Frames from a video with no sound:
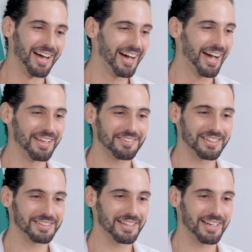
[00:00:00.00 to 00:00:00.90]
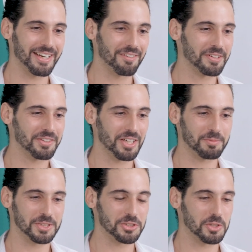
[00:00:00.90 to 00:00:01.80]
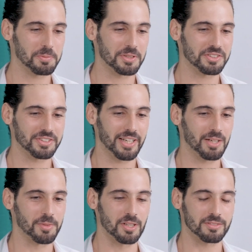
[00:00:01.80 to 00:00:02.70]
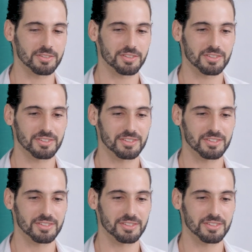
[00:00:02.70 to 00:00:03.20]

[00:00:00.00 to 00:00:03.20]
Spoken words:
I think that every time I show up on set, I'm nervous.